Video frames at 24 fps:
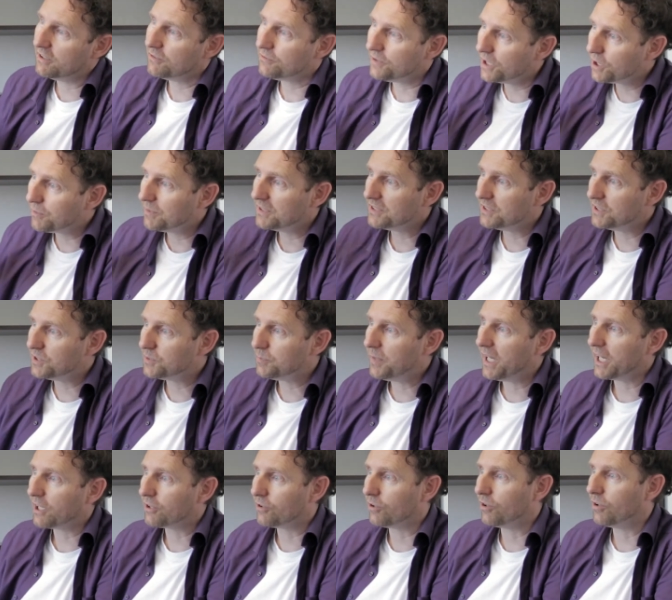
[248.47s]
frequency
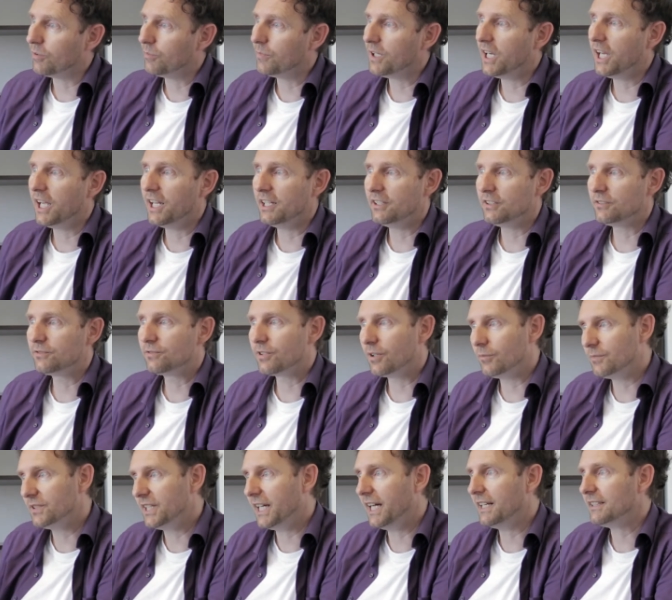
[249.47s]
spectrum and
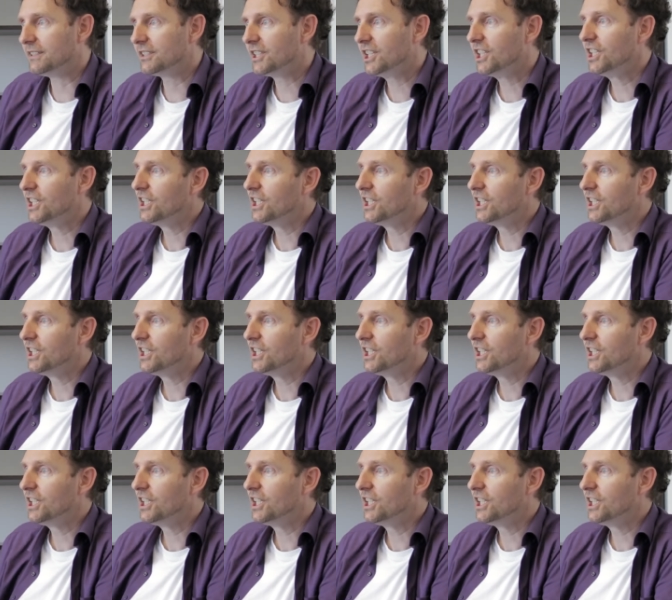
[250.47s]
from that